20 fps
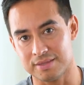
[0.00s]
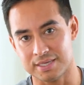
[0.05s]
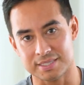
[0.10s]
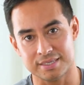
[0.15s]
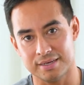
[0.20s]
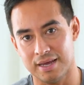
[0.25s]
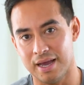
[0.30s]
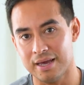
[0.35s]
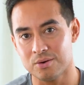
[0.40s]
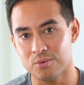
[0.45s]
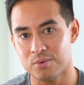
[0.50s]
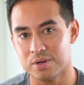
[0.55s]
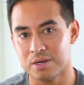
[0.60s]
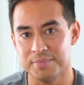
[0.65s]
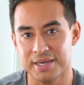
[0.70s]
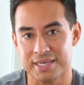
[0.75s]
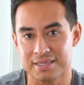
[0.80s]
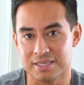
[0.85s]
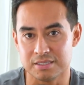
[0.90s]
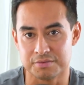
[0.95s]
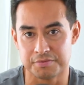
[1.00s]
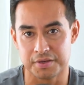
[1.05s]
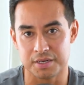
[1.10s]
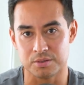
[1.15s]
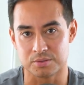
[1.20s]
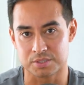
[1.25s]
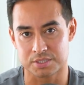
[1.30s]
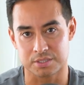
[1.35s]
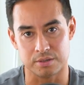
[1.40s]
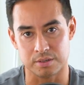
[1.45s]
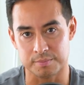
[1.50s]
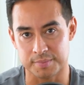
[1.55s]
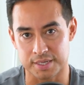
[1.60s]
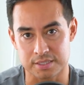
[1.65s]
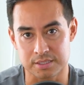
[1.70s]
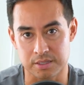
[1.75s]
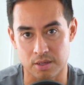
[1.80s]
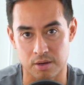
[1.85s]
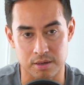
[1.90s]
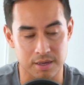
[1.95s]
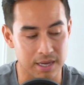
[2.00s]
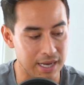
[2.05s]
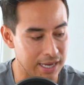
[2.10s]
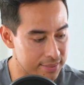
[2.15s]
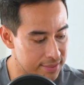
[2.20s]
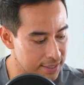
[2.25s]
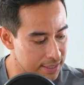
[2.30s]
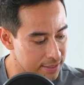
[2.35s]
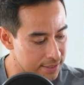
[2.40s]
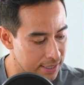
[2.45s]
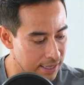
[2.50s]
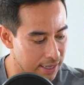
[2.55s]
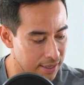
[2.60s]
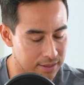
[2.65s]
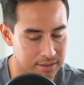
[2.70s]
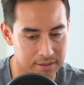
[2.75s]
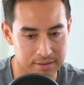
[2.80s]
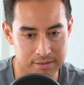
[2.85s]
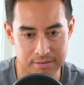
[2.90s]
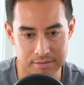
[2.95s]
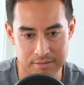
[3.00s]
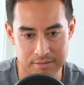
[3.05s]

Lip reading: Listen, I don't want to make these videos 30 minutes long. I think that